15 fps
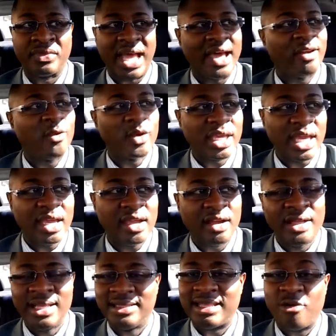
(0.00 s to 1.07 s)
I don't
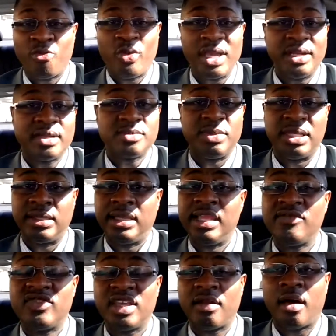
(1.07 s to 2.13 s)
care. That weight has been
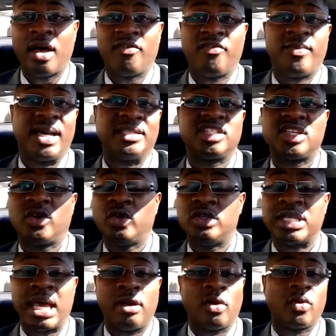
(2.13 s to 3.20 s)
lifted off my
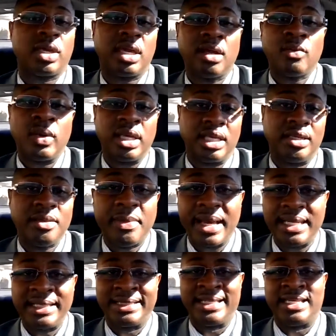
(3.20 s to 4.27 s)
shoulders. I don't care what
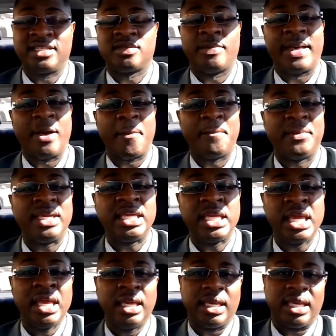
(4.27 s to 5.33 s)
anybody thinks about
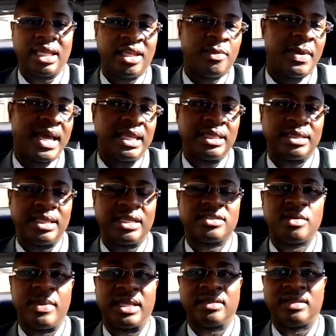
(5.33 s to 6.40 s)
me, anybody
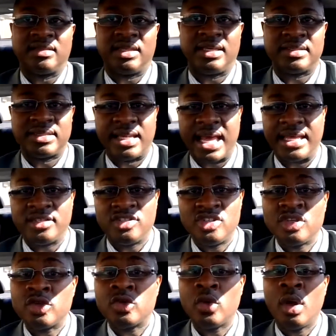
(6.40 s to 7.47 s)
thinks about the things that I
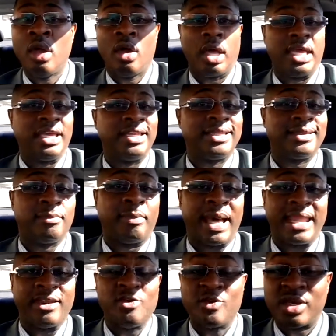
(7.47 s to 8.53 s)
do,
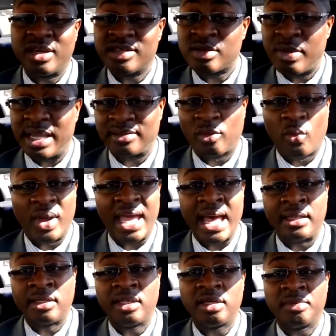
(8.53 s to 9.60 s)
anybody who cares about the way
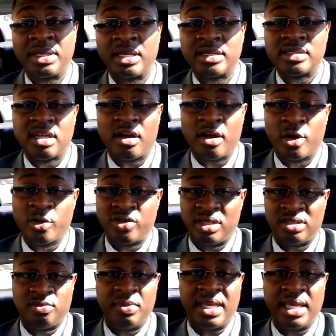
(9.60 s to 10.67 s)
I look because the earth
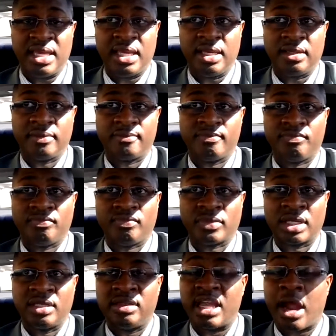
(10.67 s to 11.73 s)
is big.
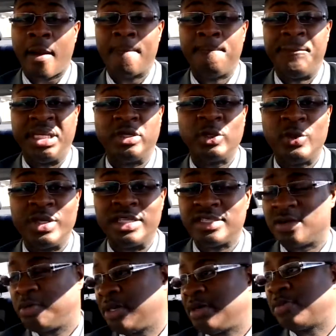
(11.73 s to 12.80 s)
There are
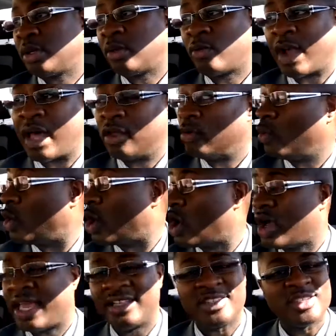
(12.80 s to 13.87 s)
billions of people around the
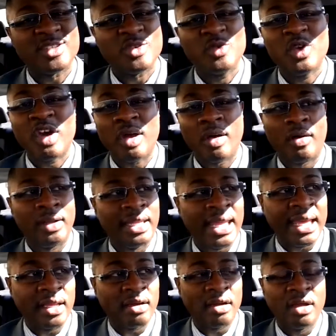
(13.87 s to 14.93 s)
world, and sooner or
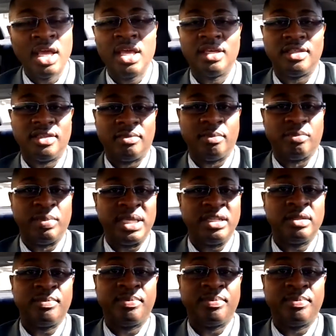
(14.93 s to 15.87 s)
later, be